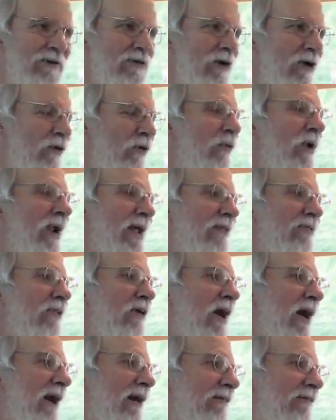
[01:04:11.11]
grow the one I
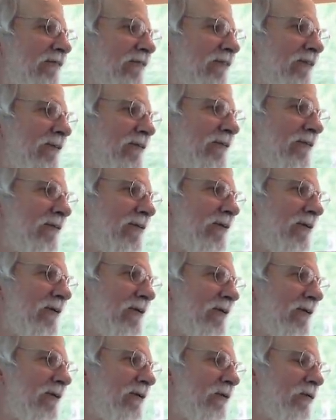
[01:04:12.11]
love,
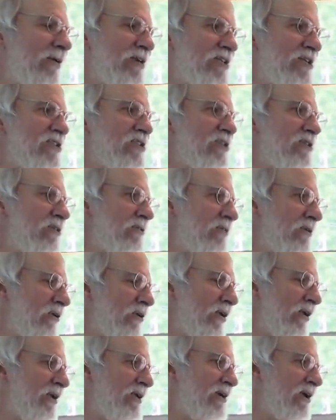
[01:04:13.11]
which is
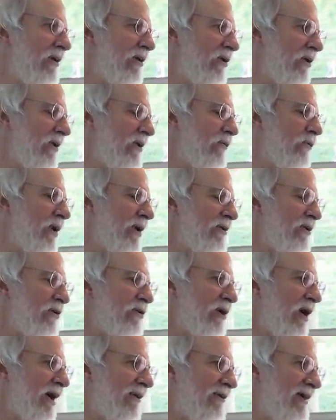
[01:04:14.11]
early Wonder
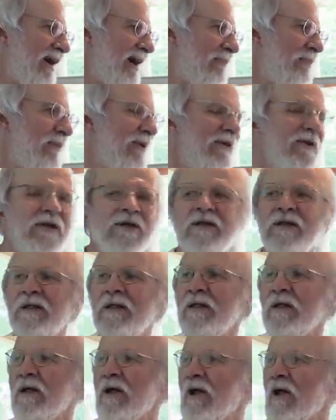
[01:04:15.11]
Tall Top,
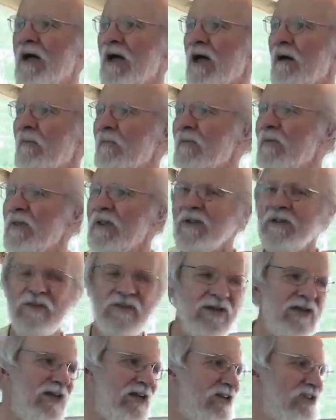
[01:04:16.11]

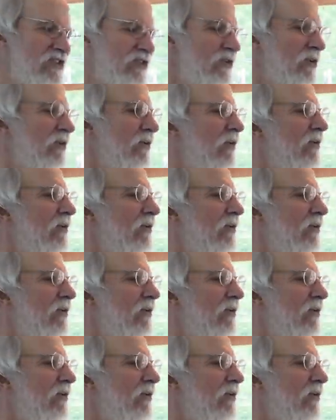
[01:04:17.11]
is